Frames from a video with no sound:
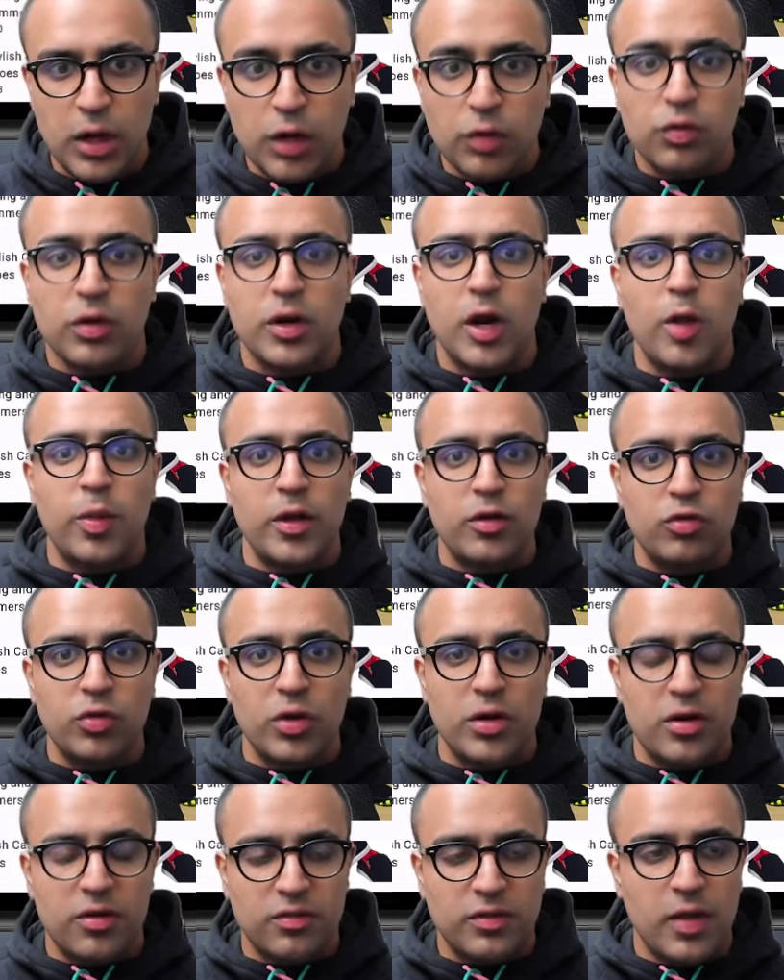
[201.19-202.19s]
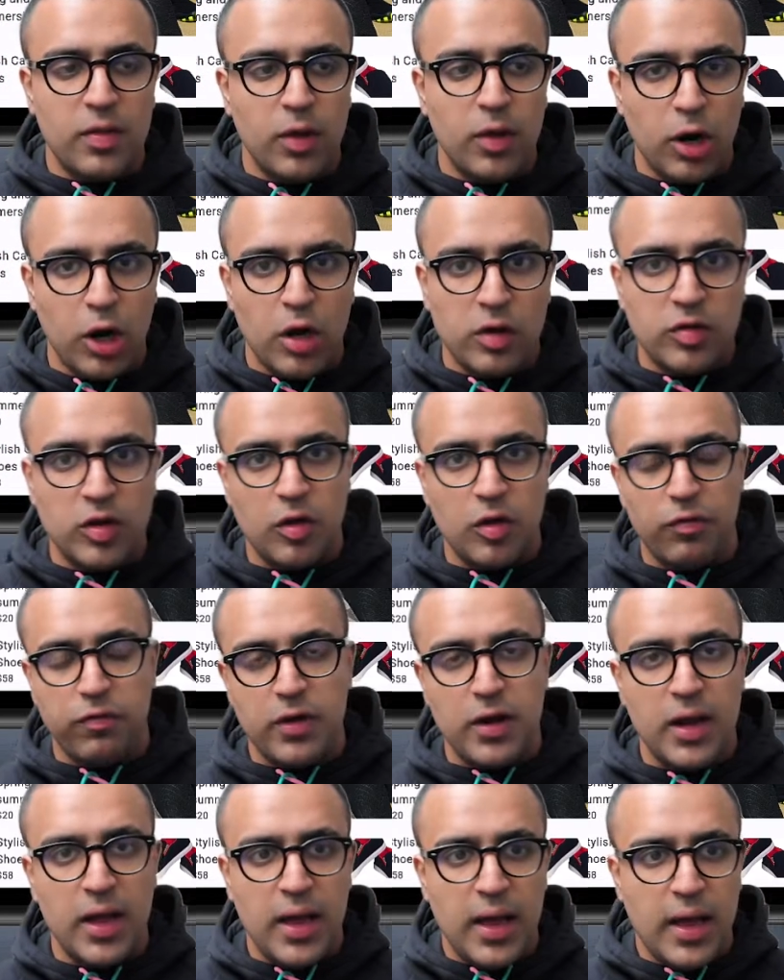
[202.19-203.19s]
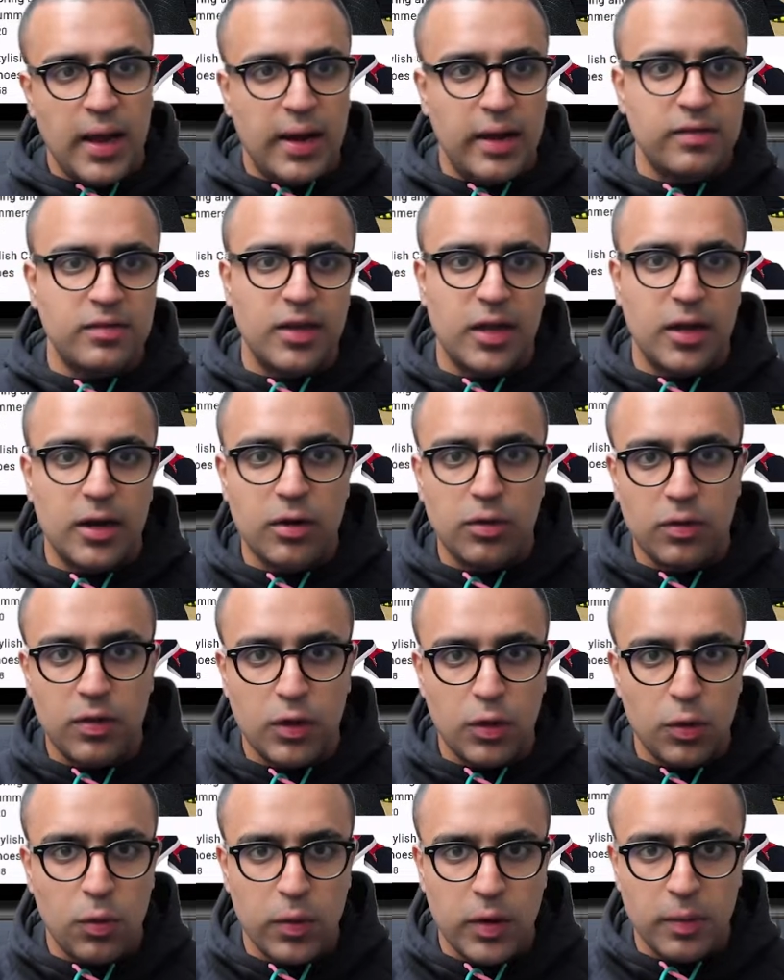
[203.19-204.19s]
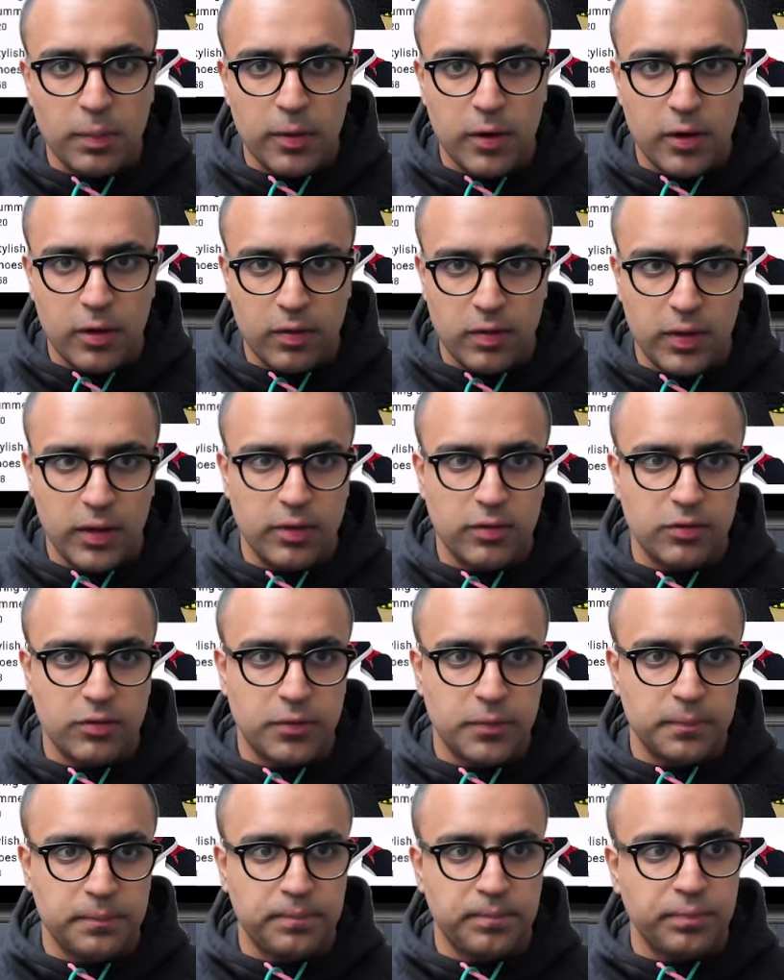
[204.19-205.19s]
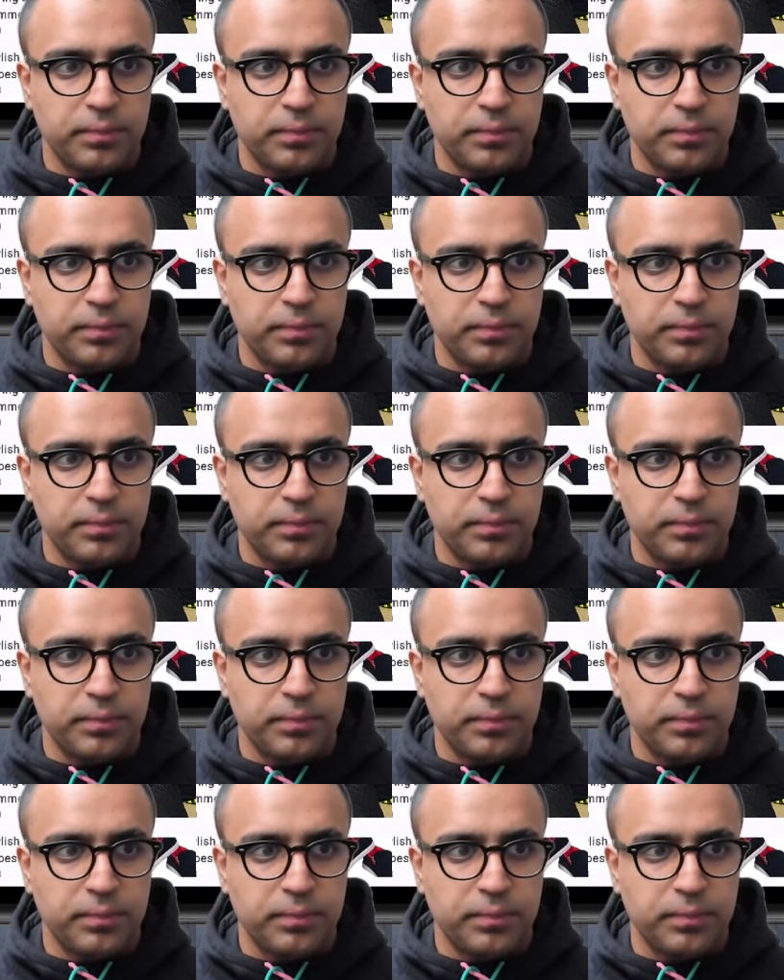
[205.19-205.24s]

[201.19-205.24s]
So now that you understand the logic of it, let's get into the coding part of things.